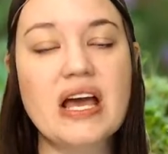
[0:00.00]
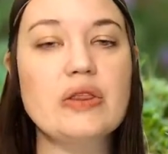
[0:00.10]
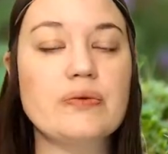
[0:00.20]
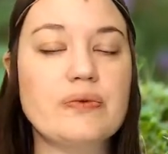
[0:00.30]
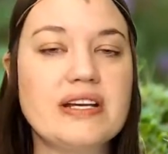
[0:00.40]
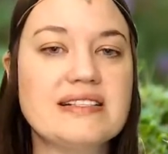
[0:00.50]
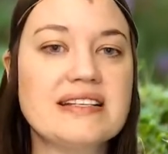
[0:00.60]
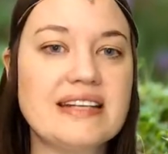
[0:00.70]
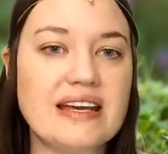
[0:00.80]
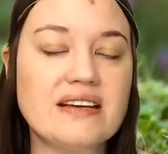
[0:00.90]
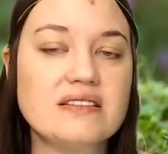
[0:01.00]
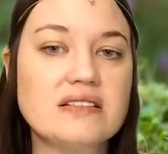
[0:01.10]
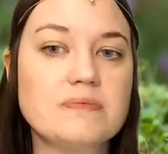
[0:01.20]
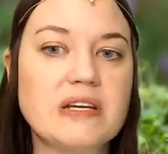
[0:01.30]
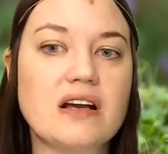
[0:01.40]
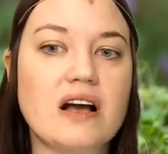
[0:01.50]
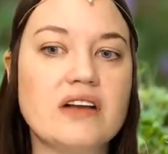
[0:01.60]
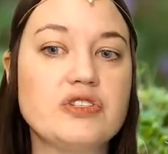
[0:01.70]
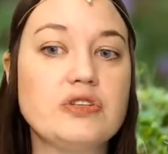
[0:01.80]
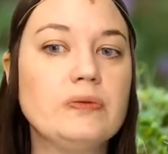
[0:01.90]
The reason is
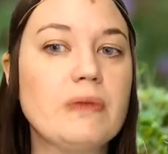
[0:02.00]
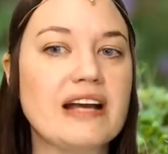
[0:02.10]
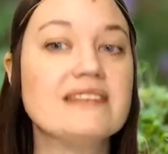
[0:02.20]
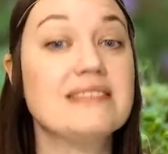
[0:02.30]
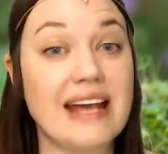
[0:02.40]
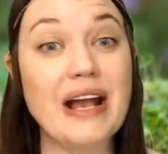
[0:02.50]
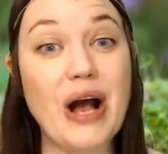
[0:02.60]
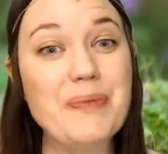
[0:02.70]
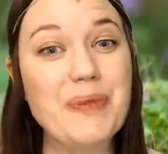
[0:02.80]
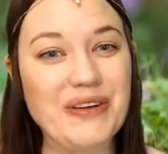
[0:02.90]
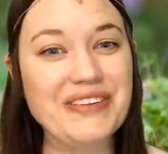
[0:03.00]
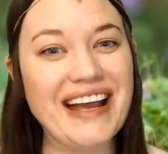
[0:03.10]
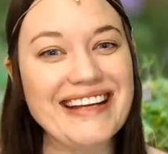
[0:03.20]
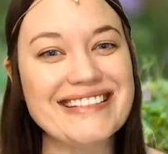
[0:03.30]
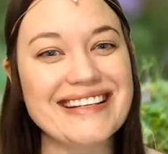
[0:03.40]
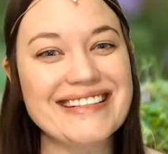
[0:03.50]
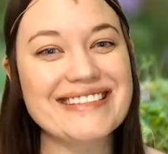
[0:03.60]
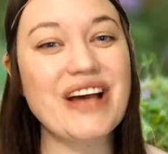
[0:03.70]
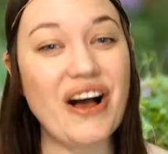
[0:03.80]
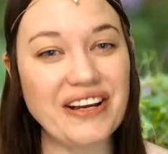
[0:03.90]
because you might stay up all night
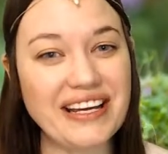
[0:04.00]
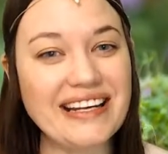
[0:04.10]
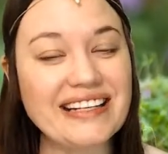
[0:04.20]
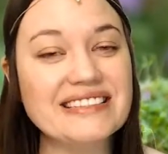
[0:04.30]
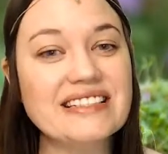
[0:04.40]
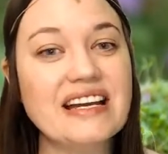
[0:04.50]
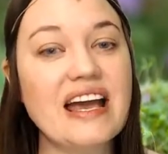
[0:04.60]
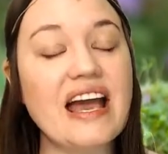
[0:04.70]
talking